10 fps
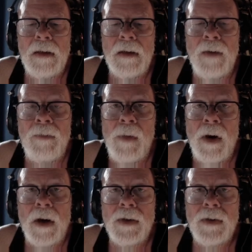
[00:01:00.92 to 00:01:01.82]
of
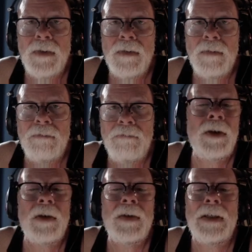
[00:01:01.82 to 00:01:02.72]
Mars.
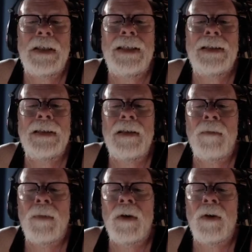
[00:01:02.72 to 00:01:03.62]
There's a decent
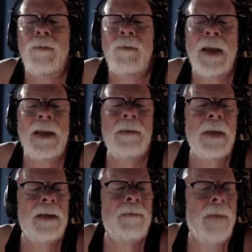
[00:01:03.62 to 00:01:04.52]
number of
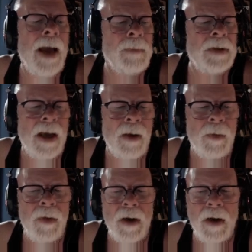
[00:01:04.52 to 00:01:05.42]
fan-made maps
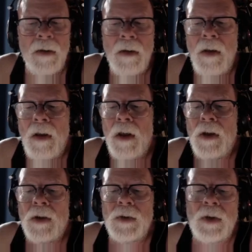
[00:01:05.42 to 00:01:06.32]
out there.
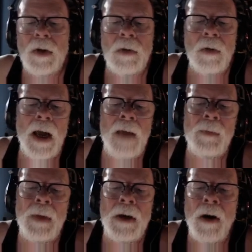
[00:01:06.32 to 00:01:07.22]
So I have a
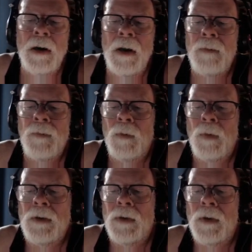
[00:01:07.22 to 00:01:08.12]
big hard-on for
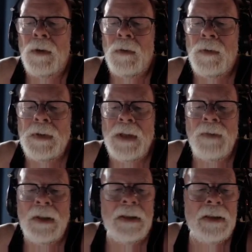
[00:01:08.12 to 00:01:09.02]
retro
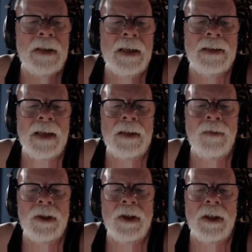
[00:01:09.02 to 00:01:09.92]
70s kind of science
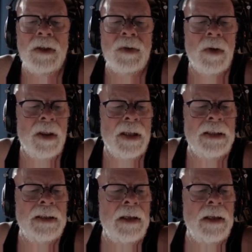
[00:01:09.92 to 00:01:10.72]
fiction-y sort of thing.